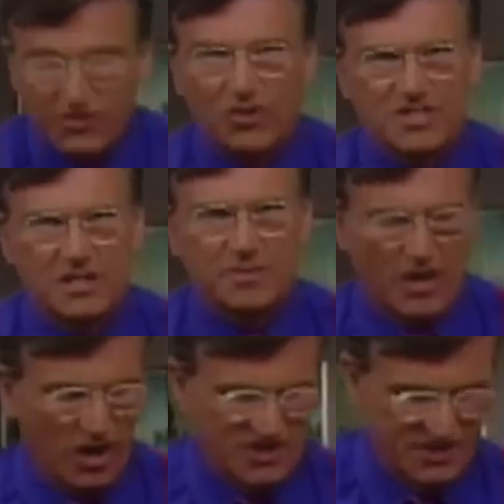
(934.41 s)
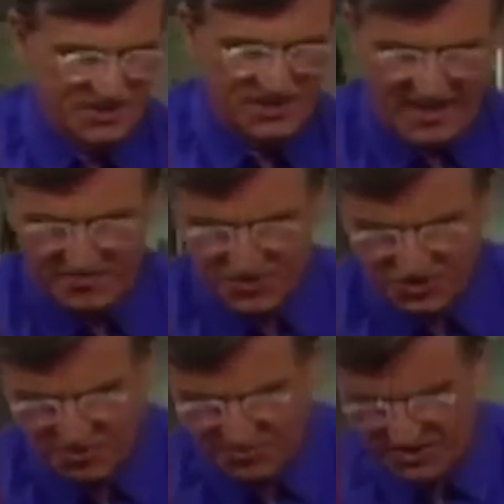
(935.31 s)
Of course, it'll be hot at the time, but you
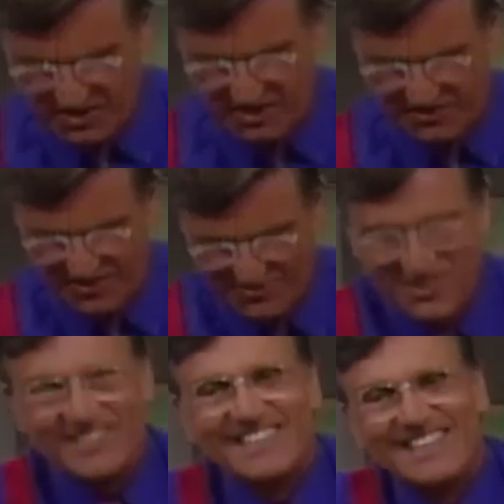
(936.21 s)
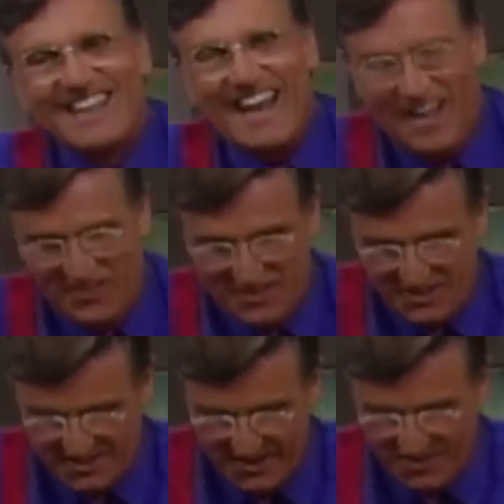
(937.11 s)
could put a cloth over it. And then
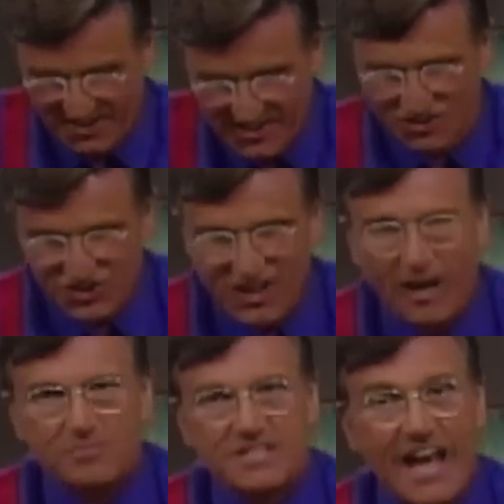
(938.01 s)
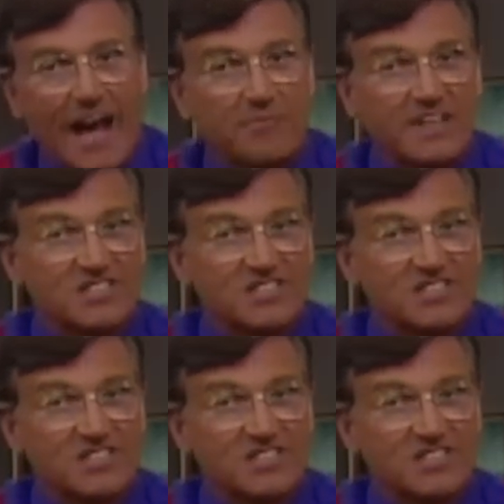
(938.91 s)
just give it a little sharp tap.